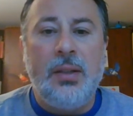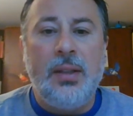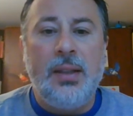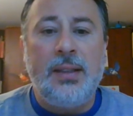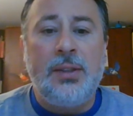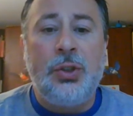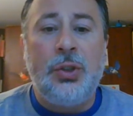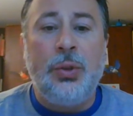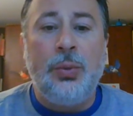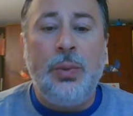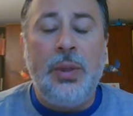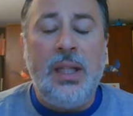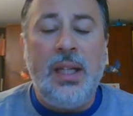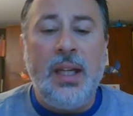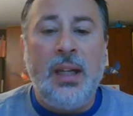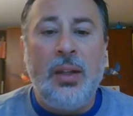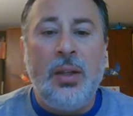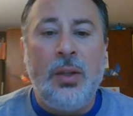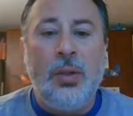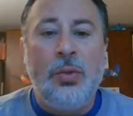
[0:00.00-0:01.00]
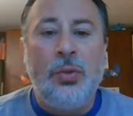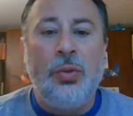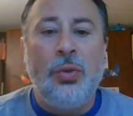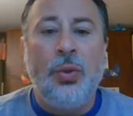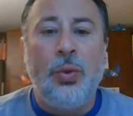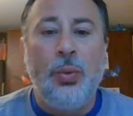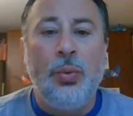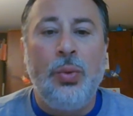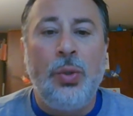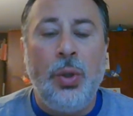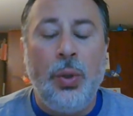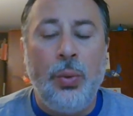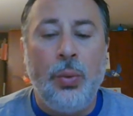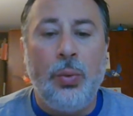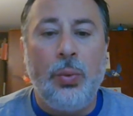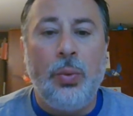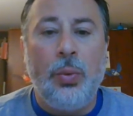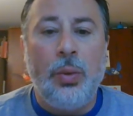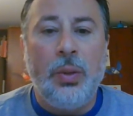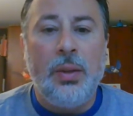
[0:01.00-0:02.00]
it's unique to
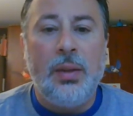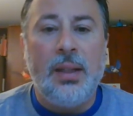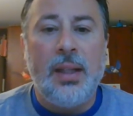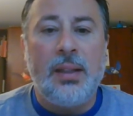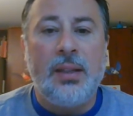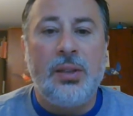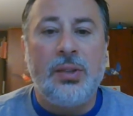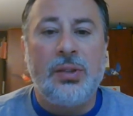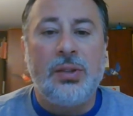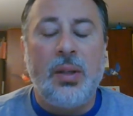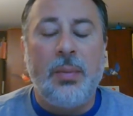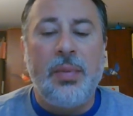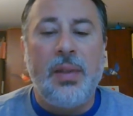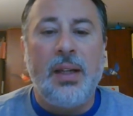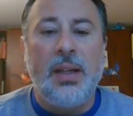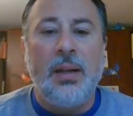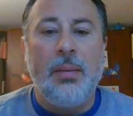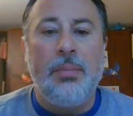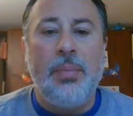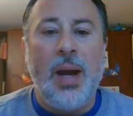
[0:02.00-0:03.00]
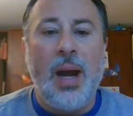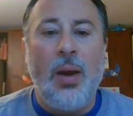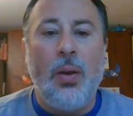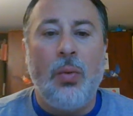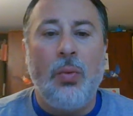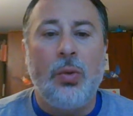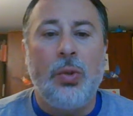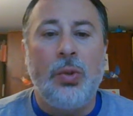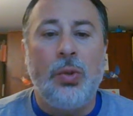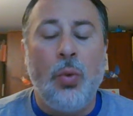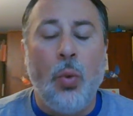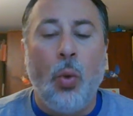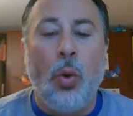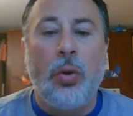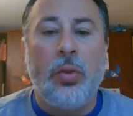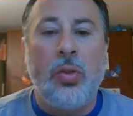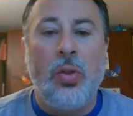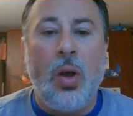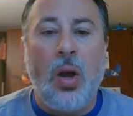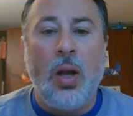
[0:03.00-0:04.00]
you, that there's something about your
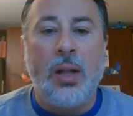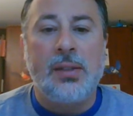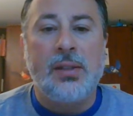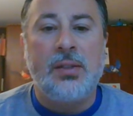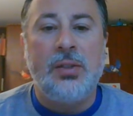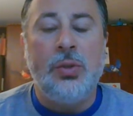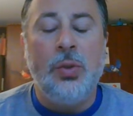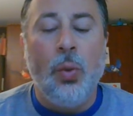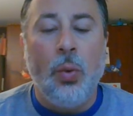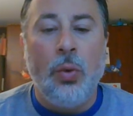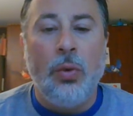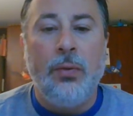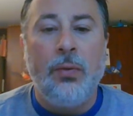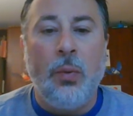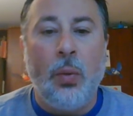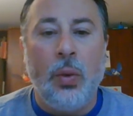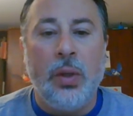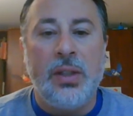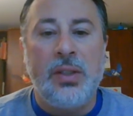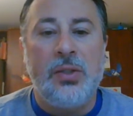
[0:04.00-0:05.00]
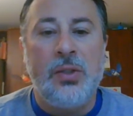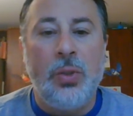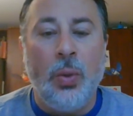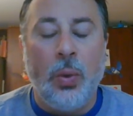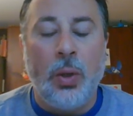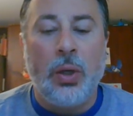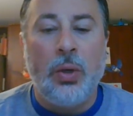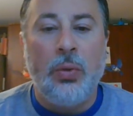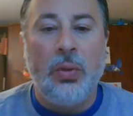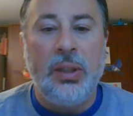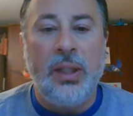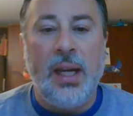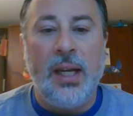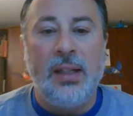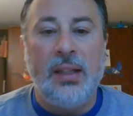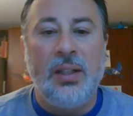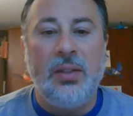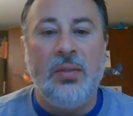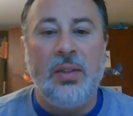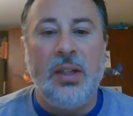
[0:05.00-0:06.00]
thoughts, your voice, your
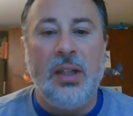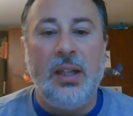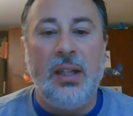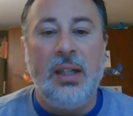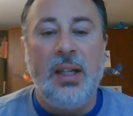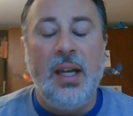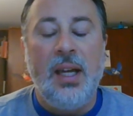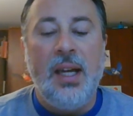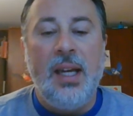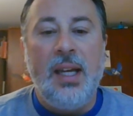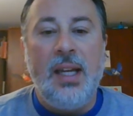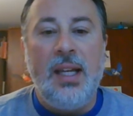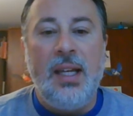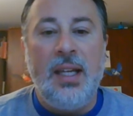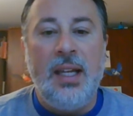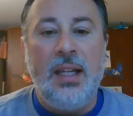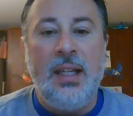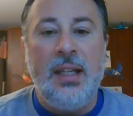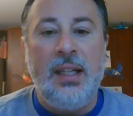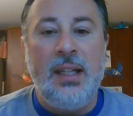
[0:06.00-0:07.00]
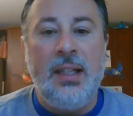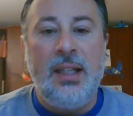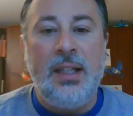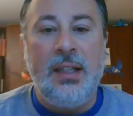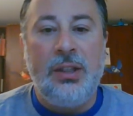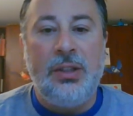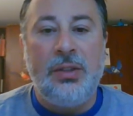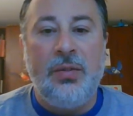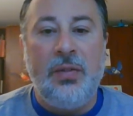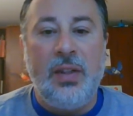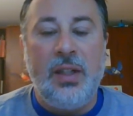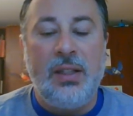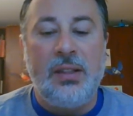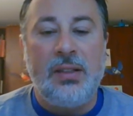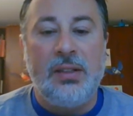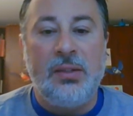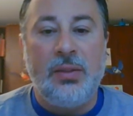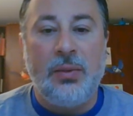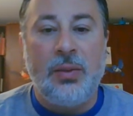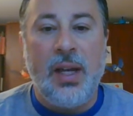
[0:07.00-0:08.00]
creativity in each of
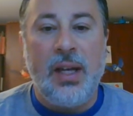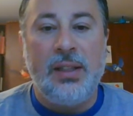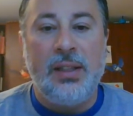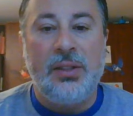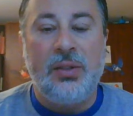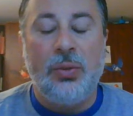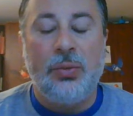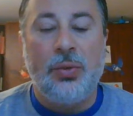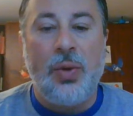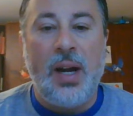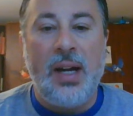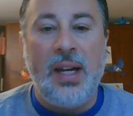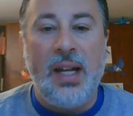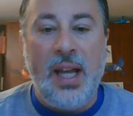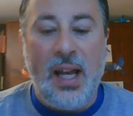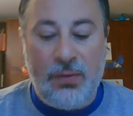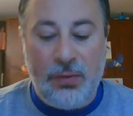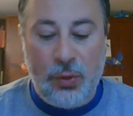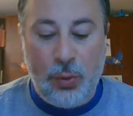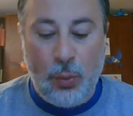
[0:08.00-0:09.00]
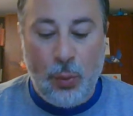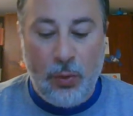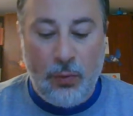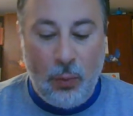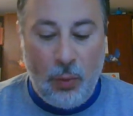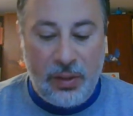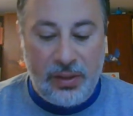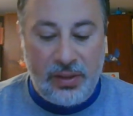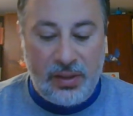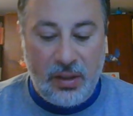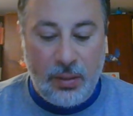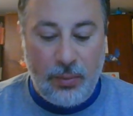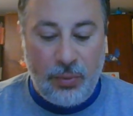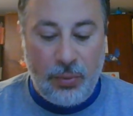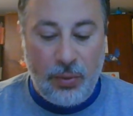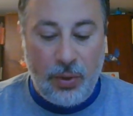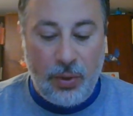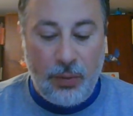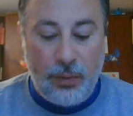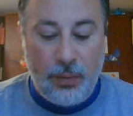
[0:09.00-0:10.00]
these. Okay, so try to have your voice come
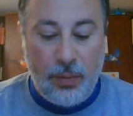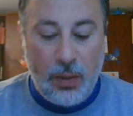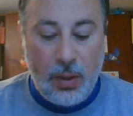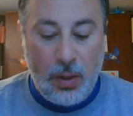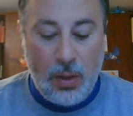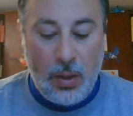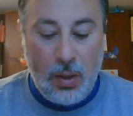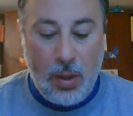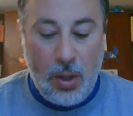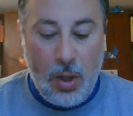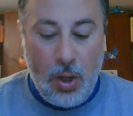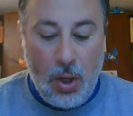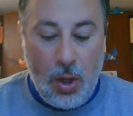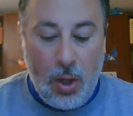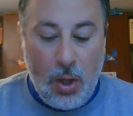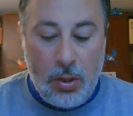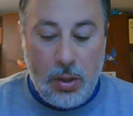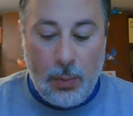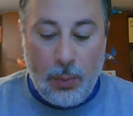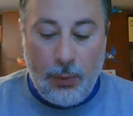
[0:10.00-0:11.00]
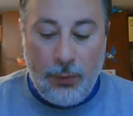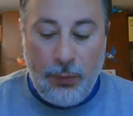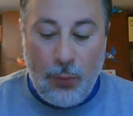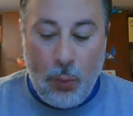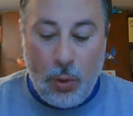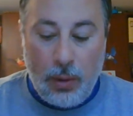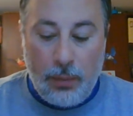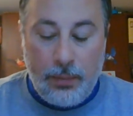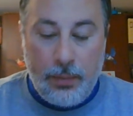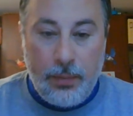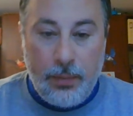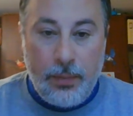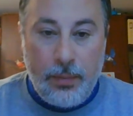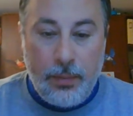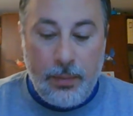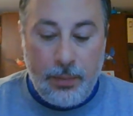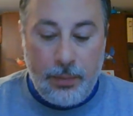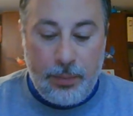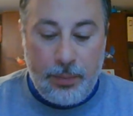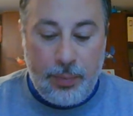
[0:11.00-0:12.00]
through. Number four,
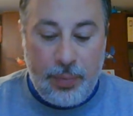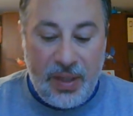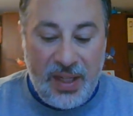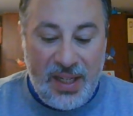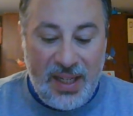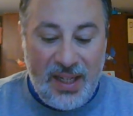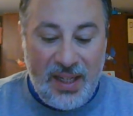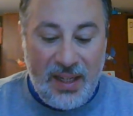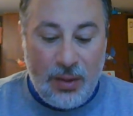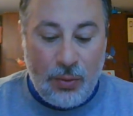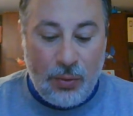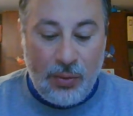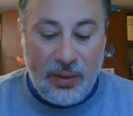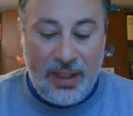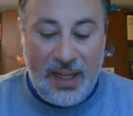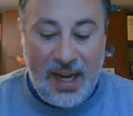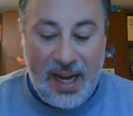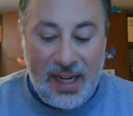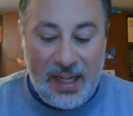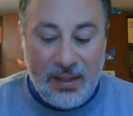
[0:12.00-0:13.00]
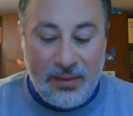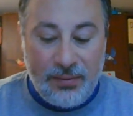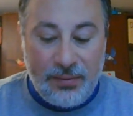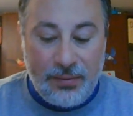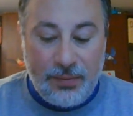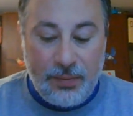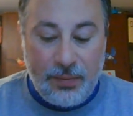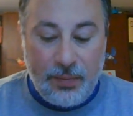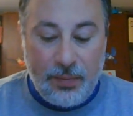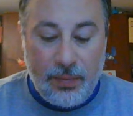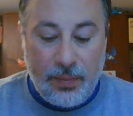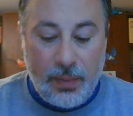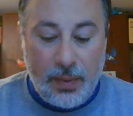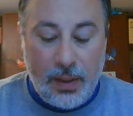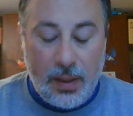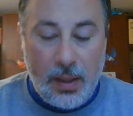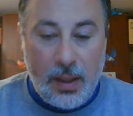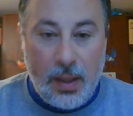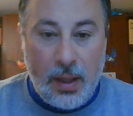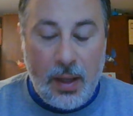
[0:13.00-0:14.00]
be creative.
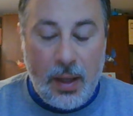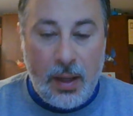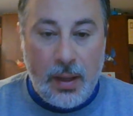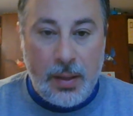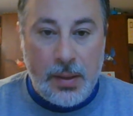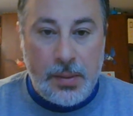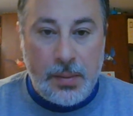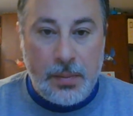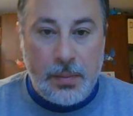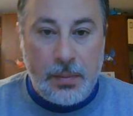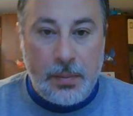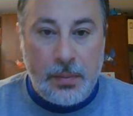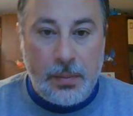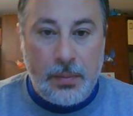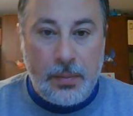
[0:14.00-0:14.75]
As